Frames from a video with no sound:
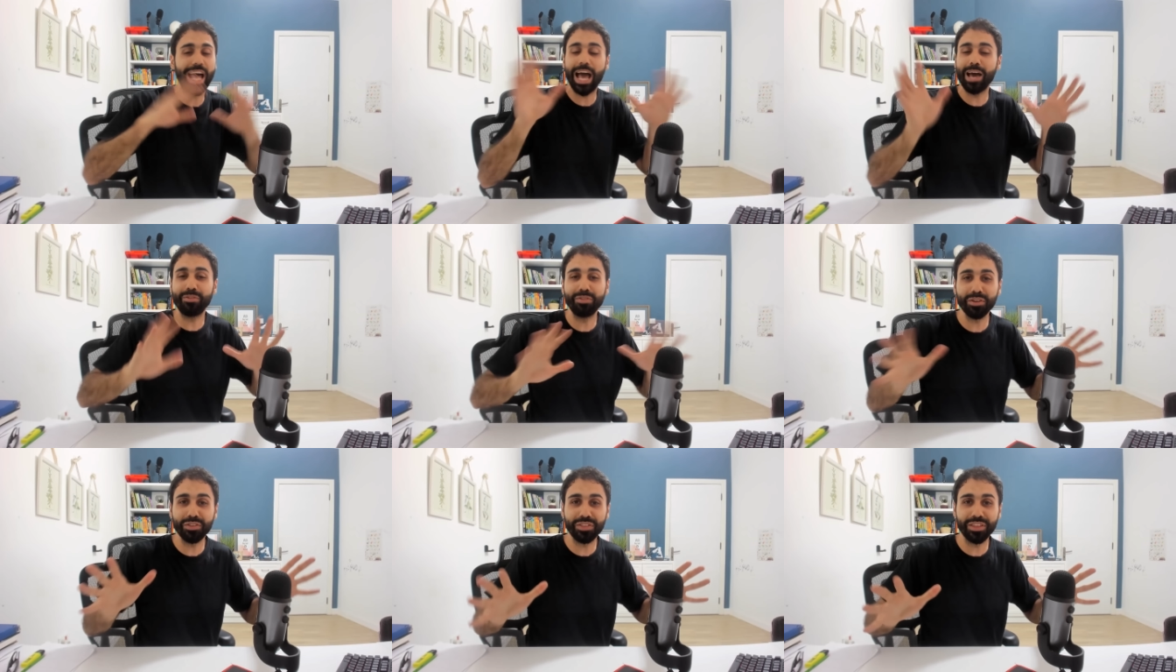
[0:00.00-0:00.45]

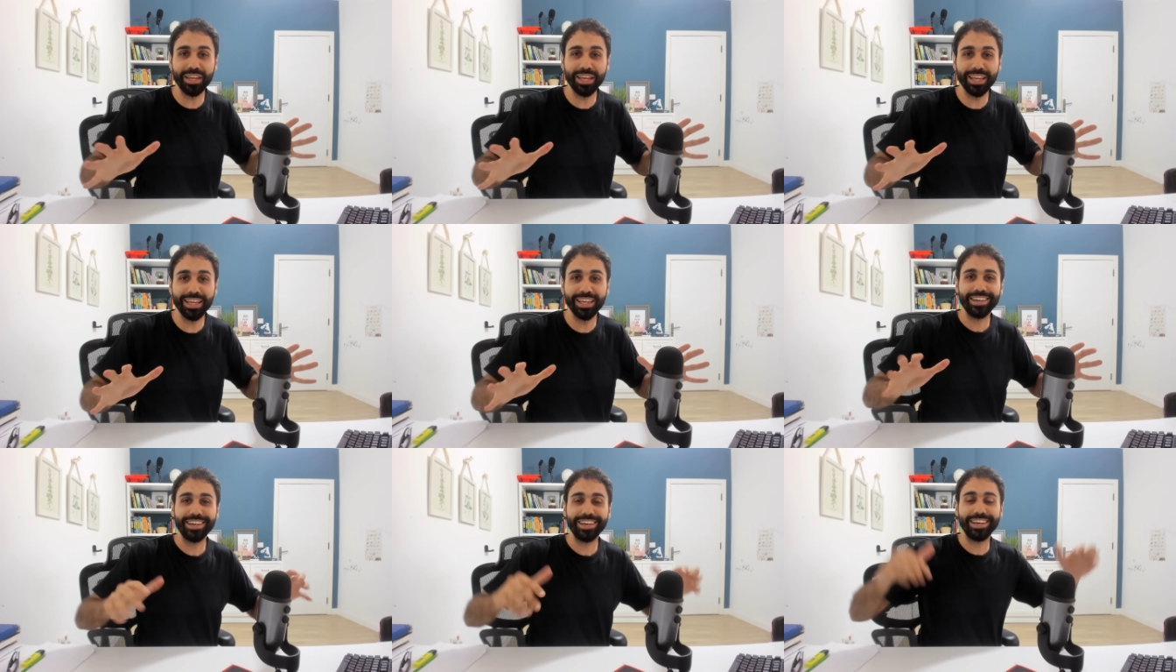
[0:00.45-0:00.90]

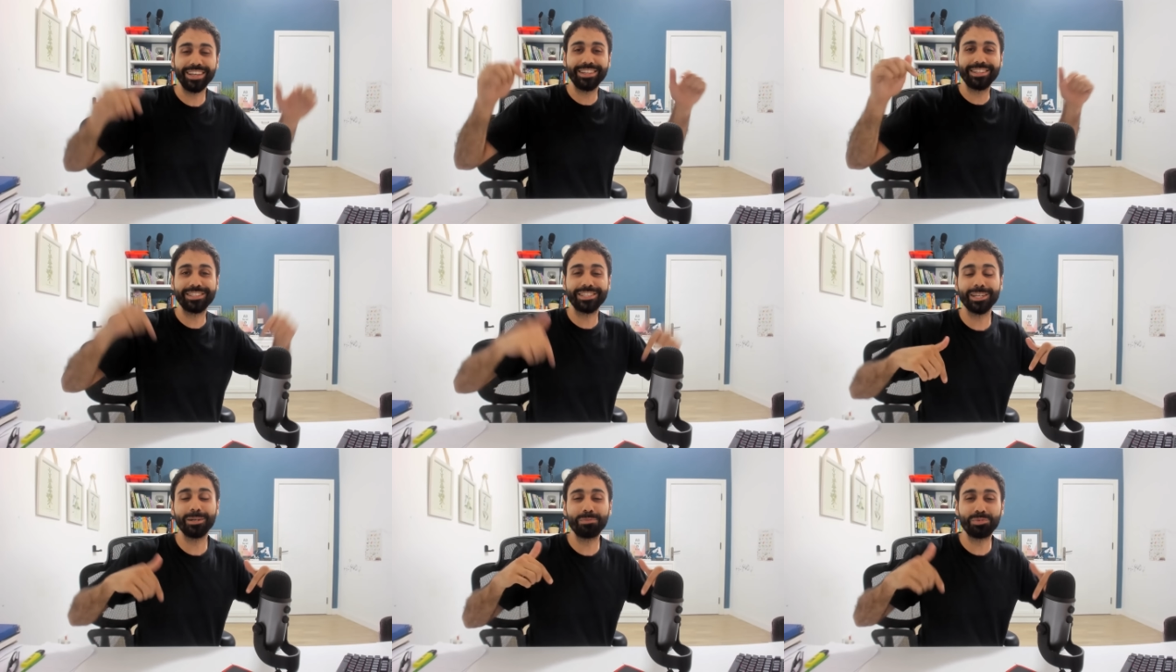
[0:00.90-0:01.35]
everything in the
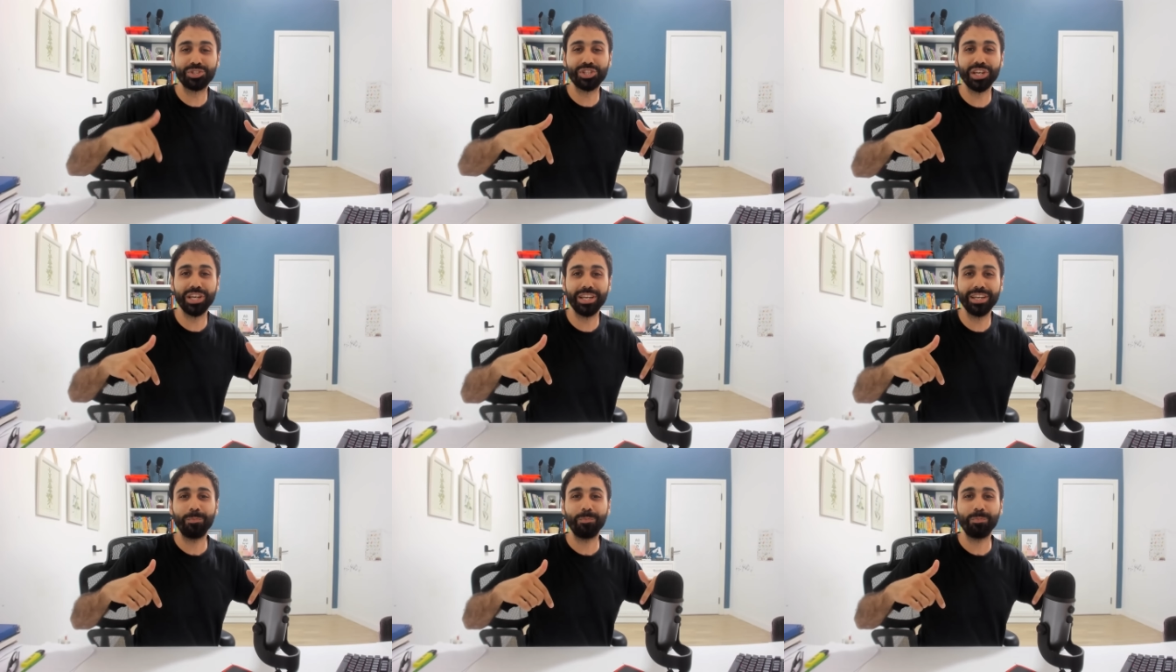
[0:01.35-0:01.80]

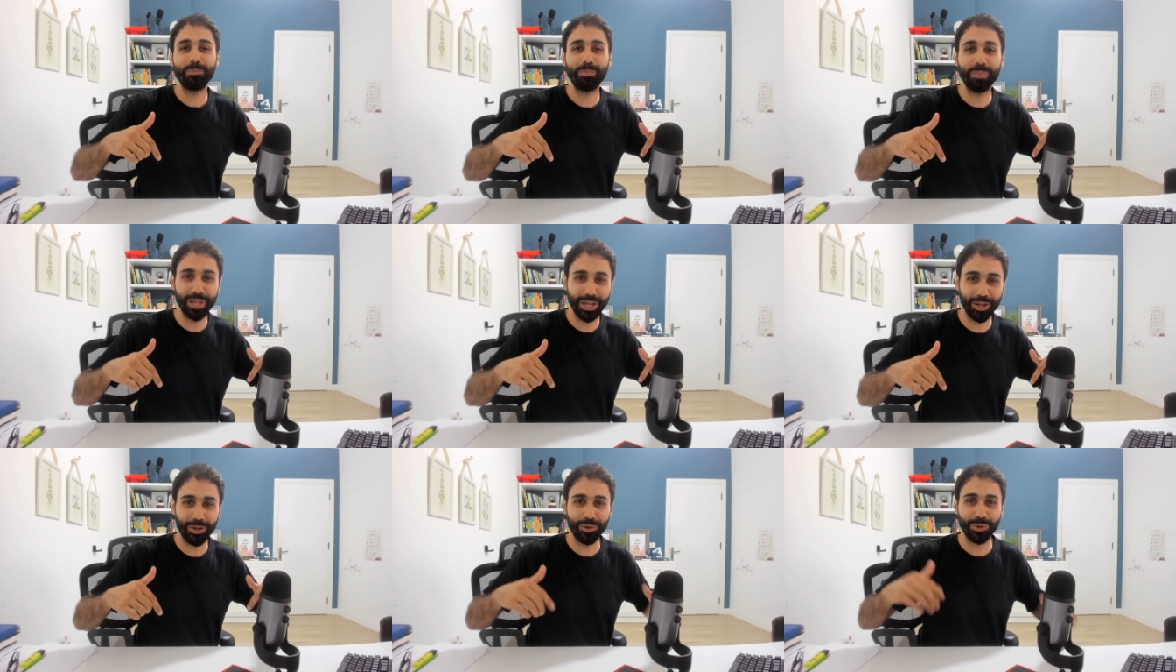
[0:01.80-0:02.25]
description
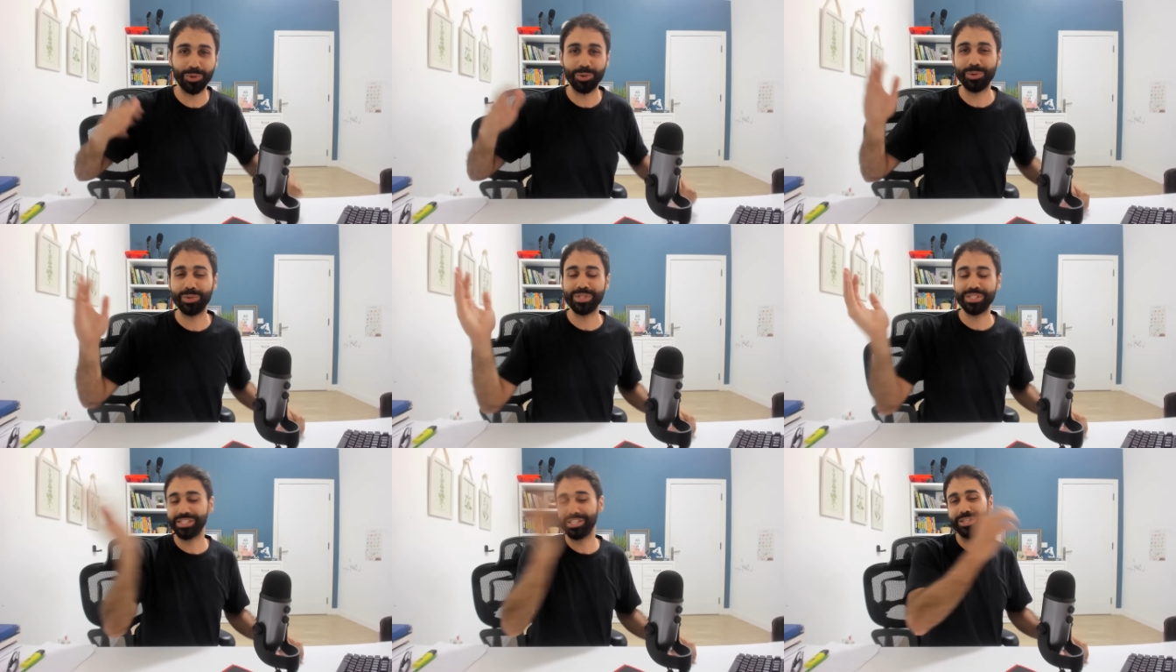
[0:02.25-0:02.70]
below. See you